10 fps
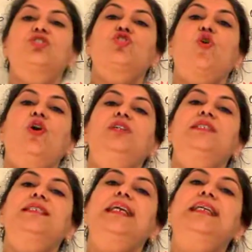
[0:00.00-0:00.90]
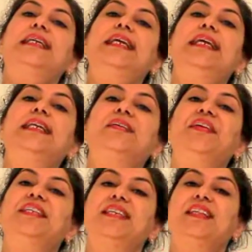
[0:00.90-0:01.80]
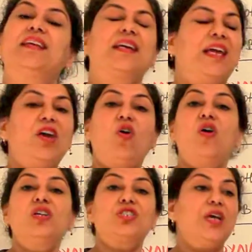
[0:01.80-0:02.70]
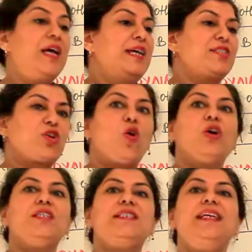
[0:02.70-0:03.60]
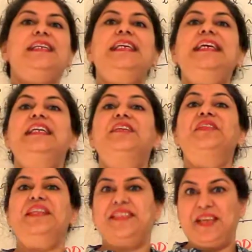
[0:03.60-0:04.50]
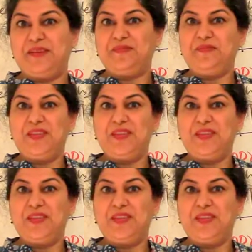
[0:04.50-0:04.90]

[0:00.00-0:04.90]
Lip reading: is constantly increasing. The chaos is constantly increasing.